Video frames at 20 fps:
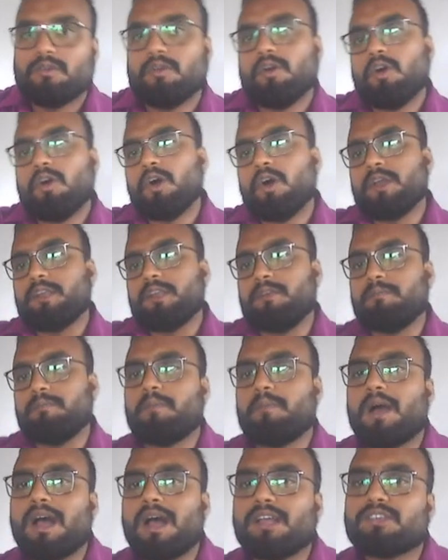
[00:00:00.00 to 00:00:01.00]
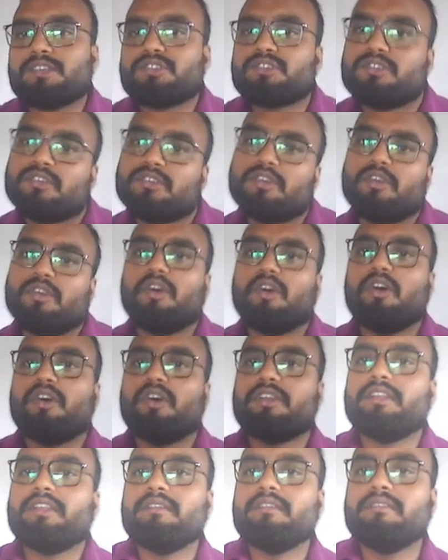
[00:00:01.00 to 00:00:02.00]
or in past or
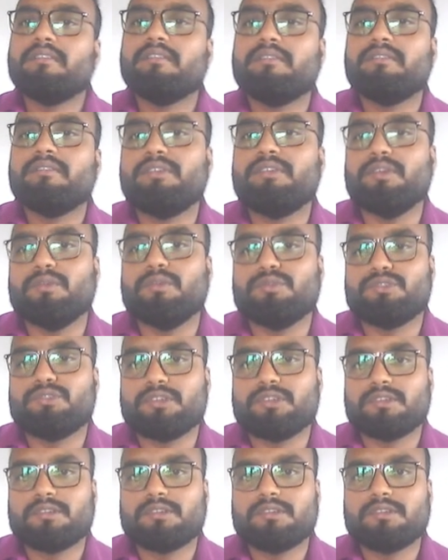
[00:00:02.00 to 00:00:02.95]
in future.